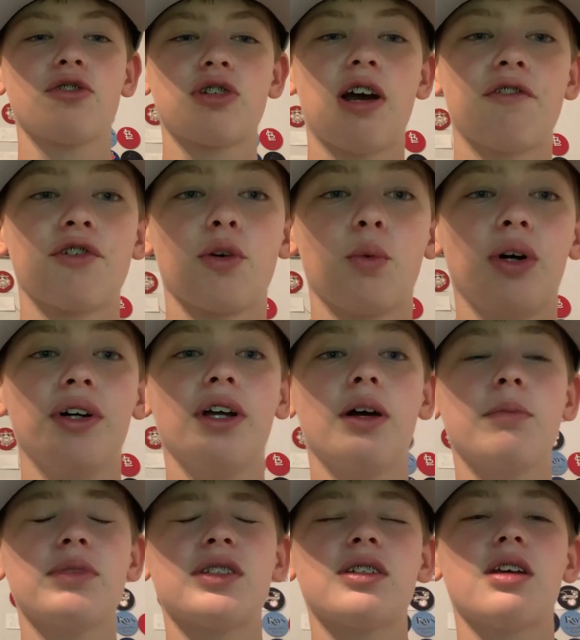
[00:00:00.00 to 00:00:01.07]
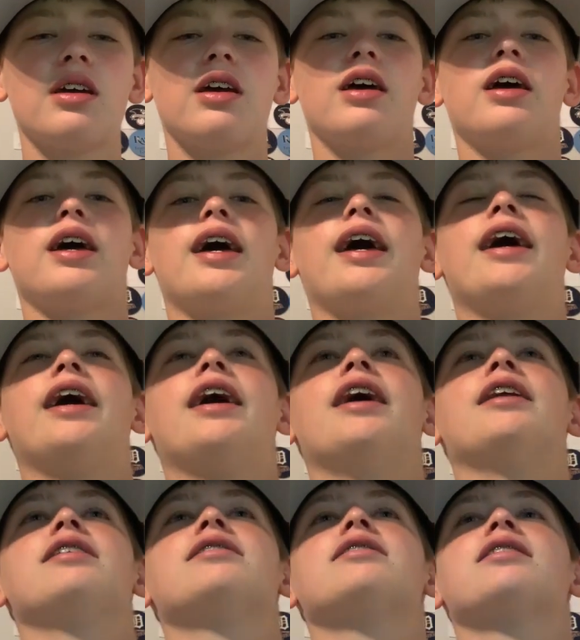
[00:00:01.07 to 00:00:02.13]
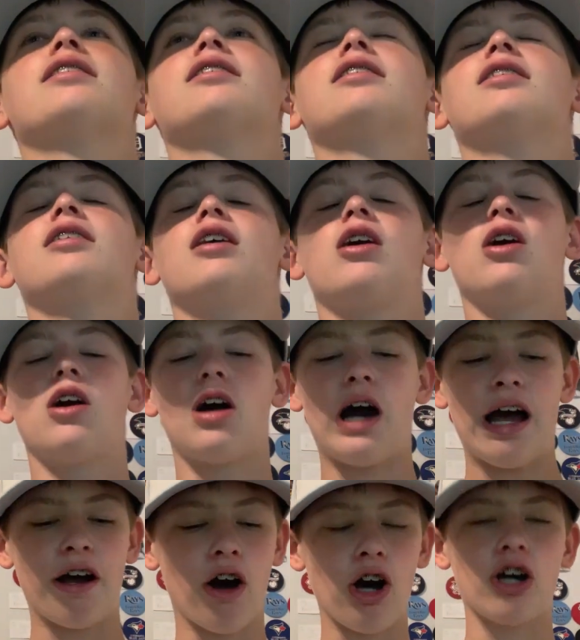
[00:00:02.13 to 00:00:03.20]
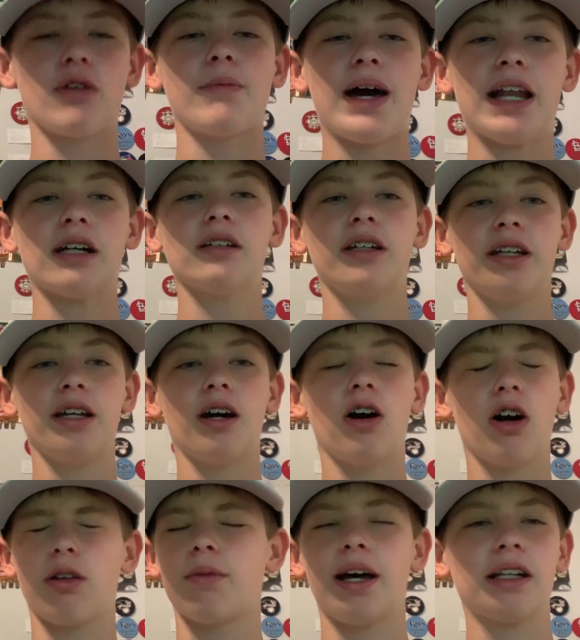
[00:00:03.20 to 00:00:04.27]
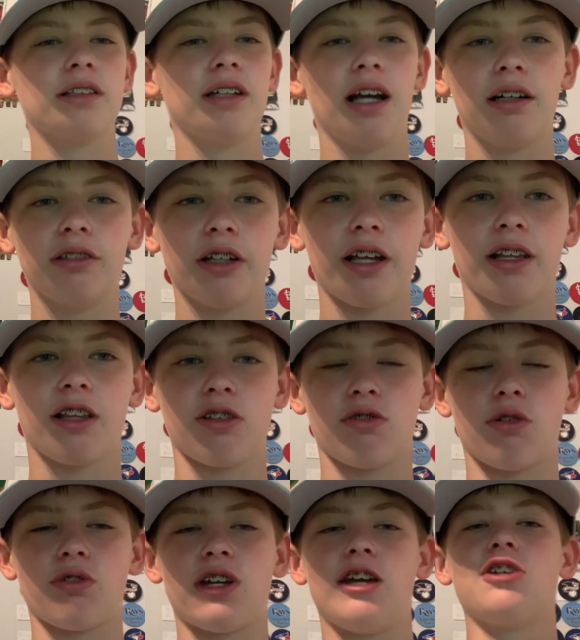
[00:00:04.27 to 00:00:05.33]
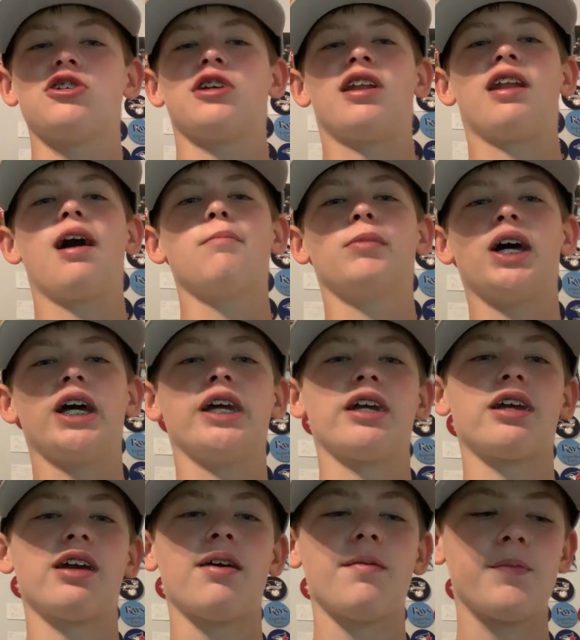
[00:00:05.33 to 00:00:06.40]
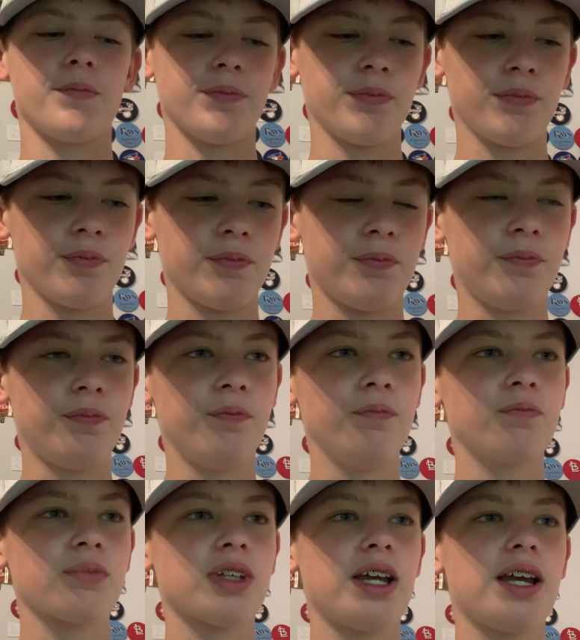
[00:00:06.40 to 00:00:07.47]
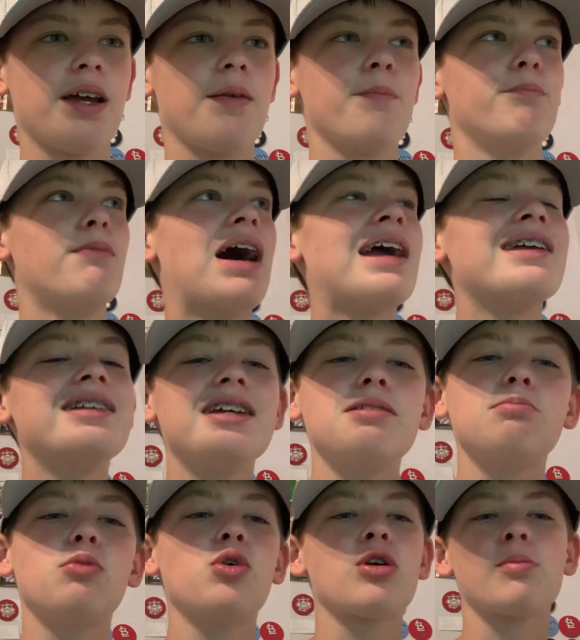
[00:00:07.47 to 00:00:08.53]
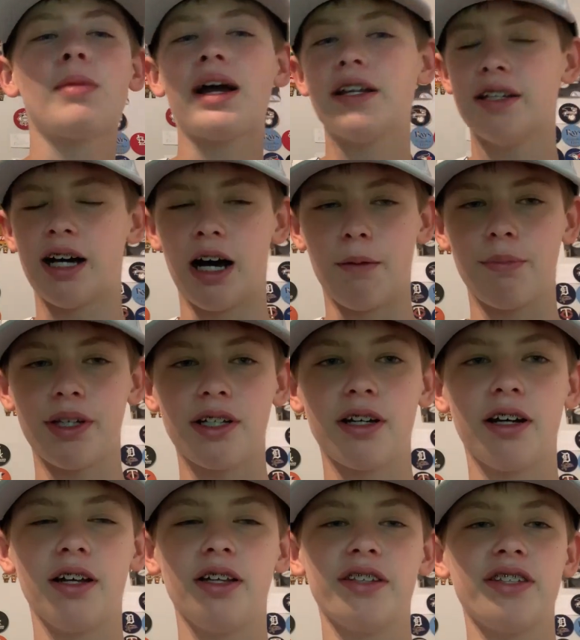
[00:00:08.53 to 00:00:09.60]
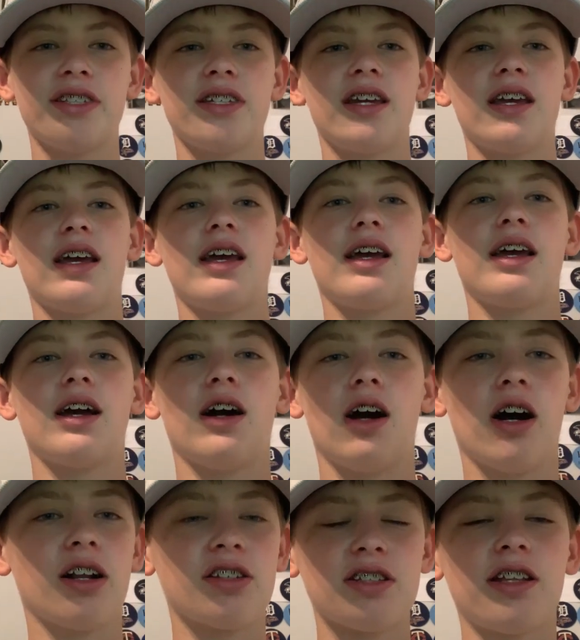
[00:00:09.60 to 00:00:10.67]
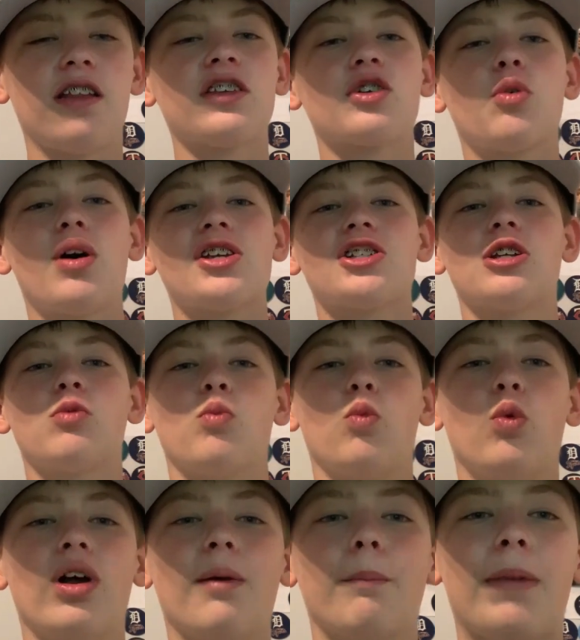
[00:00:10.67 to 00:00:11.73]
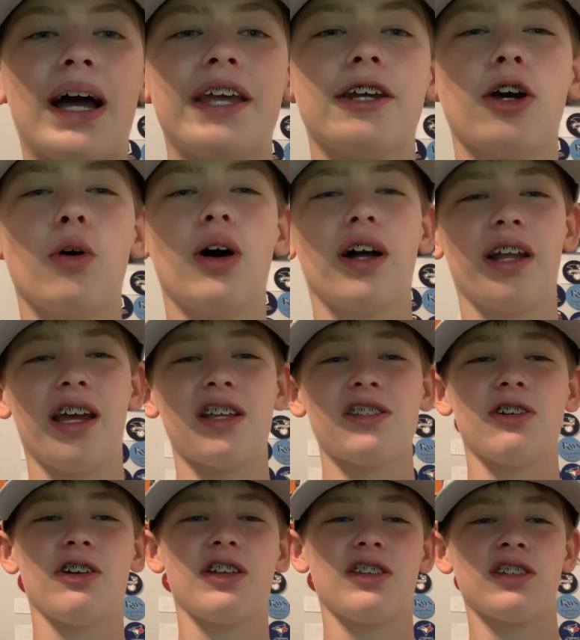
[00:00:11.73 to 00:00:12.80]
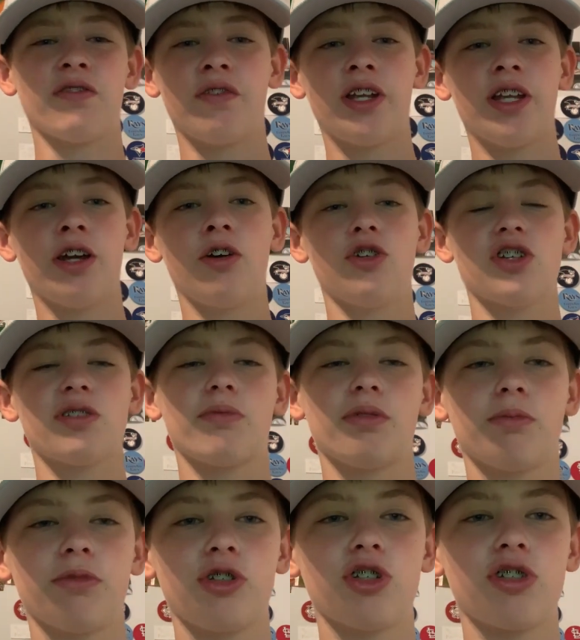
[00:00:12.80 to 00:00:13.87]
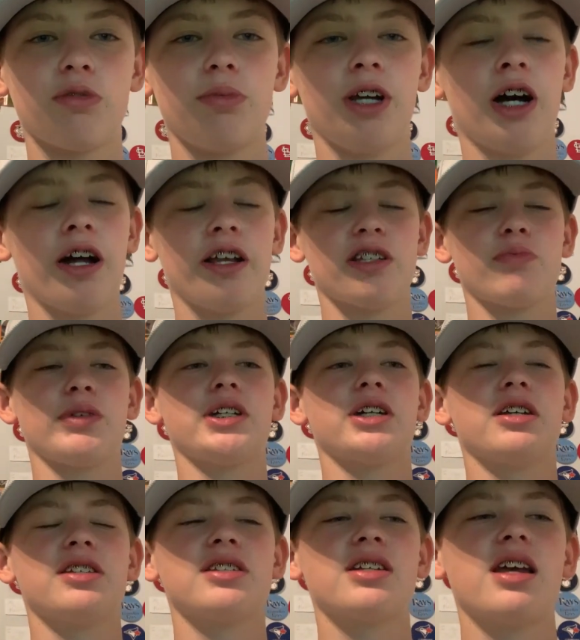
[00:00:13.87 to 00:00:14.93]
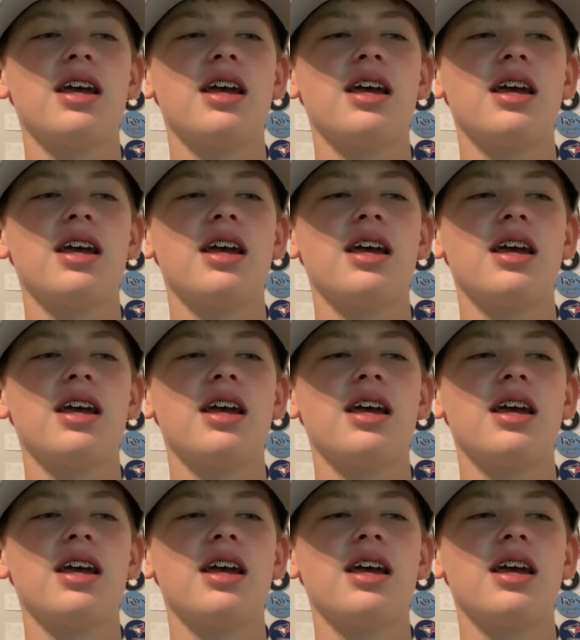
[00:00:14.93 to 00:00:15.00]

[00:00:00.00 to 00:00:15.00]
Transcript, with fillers: Trevor Williams. And I automatically, automatically, I look at this rotation and I'm like, might need more, might not, because honestly, this question w- might go unanswered in this video. Just, just to be honest, because